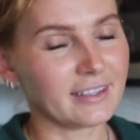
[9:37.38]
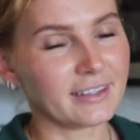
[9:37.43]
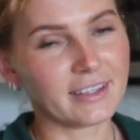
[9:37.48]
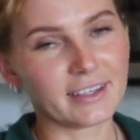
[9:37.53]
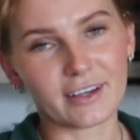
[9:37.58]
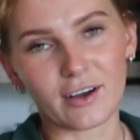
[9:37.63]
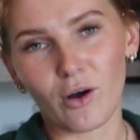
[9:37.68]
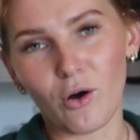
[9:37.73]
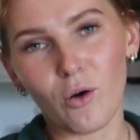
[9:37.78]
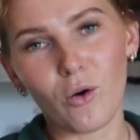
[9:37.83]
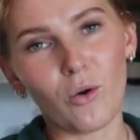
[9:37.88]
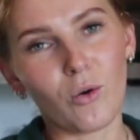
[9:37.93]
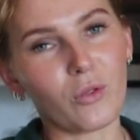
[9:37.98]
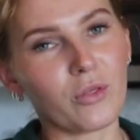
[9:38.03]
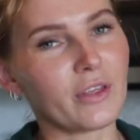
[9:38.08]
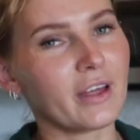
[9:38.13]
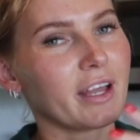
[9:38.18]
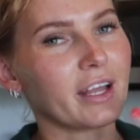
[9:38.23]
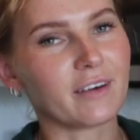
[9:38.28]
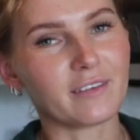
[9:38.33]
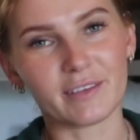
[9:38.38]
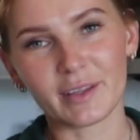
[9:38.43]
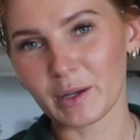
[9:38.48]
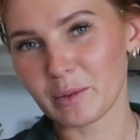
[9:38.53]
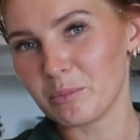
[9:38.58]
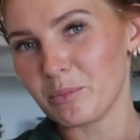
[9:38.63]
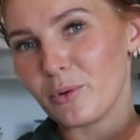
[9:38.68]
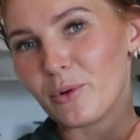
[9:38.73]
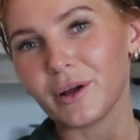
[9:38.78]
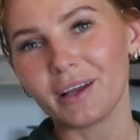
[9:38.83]
like a whole thing of
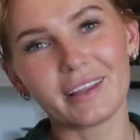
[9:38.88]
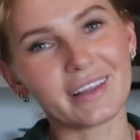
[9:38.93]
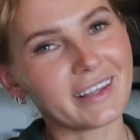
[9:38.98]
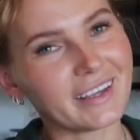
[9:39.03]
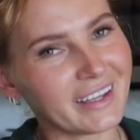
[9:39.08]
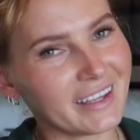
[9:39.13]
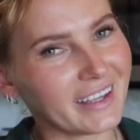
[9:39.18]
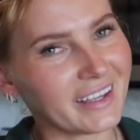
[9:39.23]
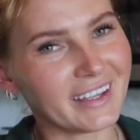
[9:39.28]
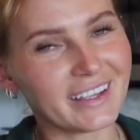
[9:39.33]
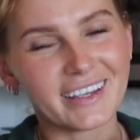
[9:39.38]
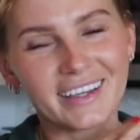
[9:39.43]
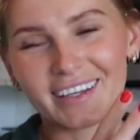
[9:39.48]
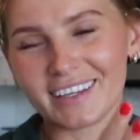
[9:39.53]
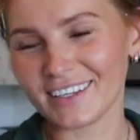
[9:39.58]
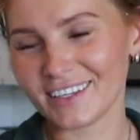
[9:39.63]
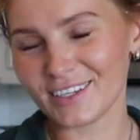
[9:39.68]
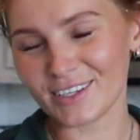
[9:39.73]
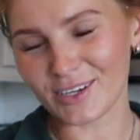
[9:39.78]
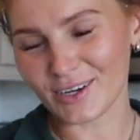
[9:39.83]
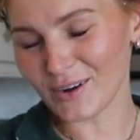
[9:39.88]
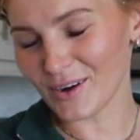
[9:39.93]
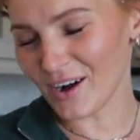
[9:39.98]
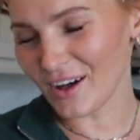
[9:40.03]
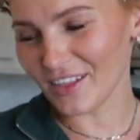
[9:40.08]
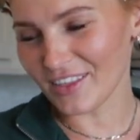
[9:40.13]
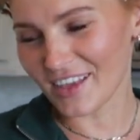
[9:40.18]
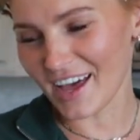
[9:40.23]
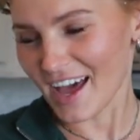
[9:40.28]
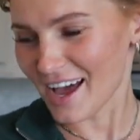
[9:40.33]
like boiling and you know,
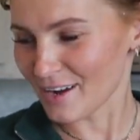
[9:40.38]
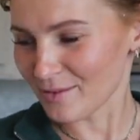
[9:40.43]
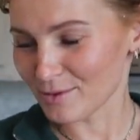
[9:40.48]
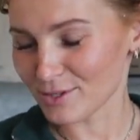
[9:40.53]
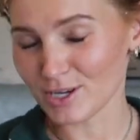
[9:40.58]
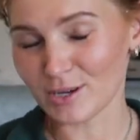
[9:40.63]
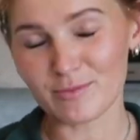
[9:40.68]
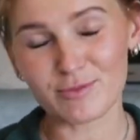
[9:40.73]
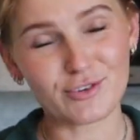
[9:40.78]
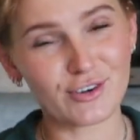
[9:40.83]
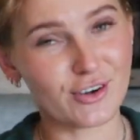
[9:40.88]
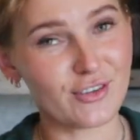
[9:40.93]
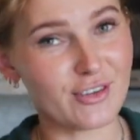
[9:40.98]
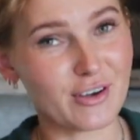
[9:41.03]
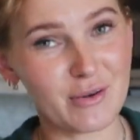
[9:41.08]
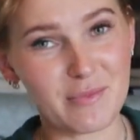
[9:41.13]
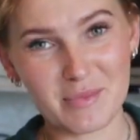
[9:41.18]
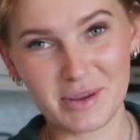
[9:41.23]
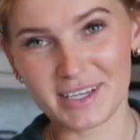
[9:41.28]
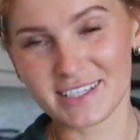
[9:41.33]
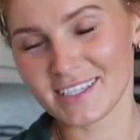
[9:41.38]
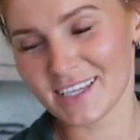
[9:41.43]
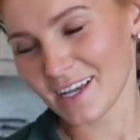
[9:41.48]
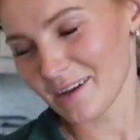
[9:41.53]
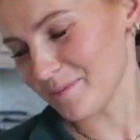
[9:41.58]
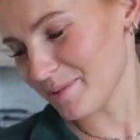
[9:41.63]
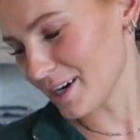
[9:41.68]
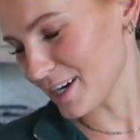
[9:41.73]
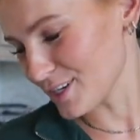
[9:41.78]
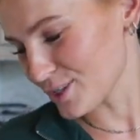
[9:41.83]
all that, which I'm sure they're amazing,
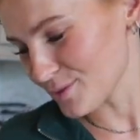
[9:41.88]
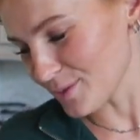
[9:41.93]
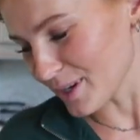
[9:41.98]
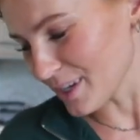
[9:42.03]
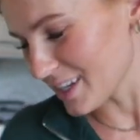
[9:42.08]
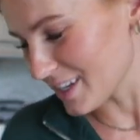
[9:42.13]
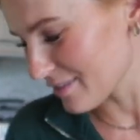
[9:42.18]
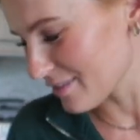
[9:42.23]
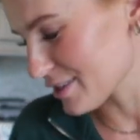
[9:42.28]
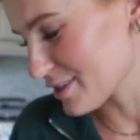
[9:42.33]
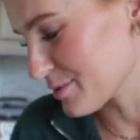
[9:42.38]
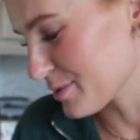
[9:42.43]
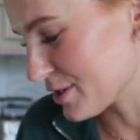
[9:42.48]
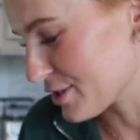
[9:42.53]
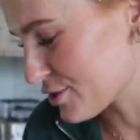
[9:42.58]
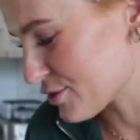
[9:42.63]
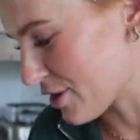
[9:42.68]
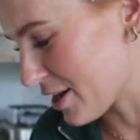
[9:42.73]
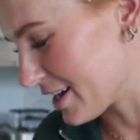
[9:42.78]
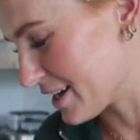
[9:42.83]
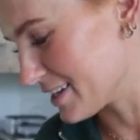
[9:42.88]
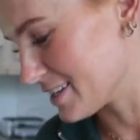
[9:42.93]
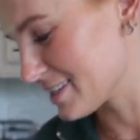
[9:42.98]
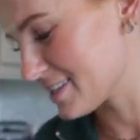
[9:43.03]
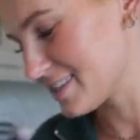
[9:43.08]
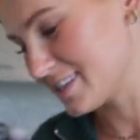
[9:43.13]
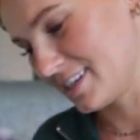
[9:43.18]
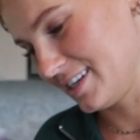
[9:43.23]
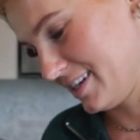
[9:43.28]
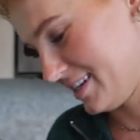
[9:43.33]
but I just wanna give this one a try and
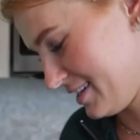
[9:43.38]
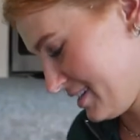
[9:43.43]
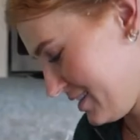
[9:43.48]
see.